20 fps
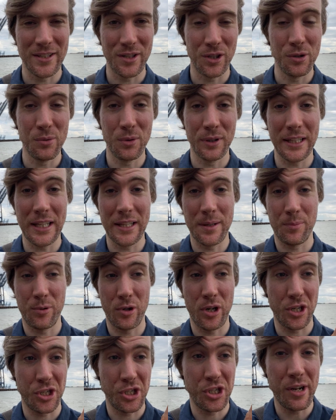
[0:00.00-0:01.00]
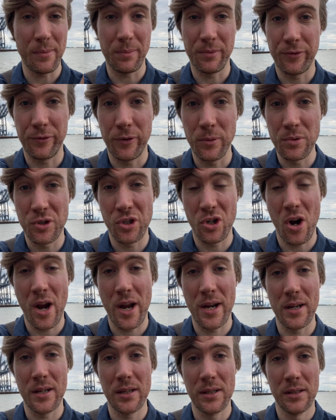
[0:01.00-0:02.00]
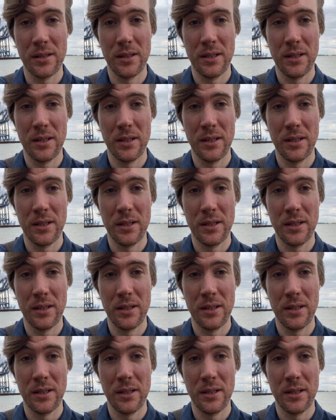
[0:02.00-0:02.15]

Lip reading: So you want to get the product shipped from China